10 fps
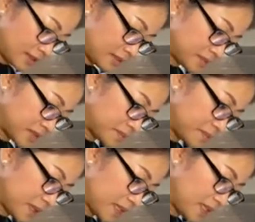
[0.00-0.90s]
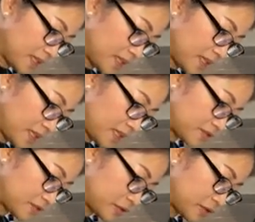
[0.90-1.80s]
some
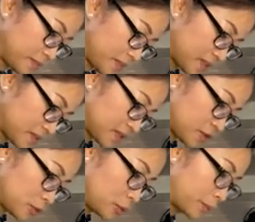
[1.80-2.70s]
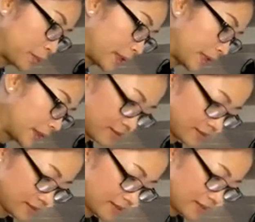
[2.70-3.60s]
space for the pastry to breathe
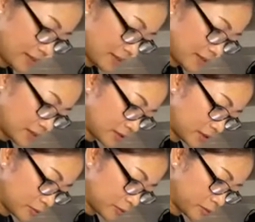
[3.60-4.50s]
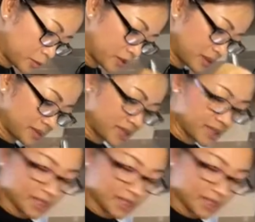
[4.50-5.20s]
so put some